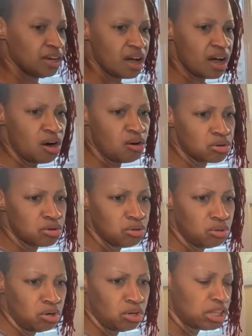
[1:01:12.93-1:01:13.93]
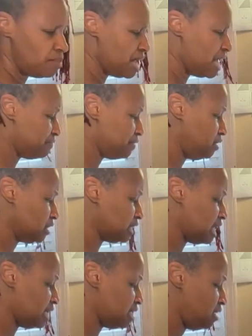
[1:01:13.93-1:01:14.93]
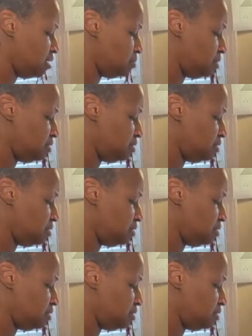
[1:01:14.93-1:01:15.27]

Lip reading: Oh, cool. I'm gonna have to look that up.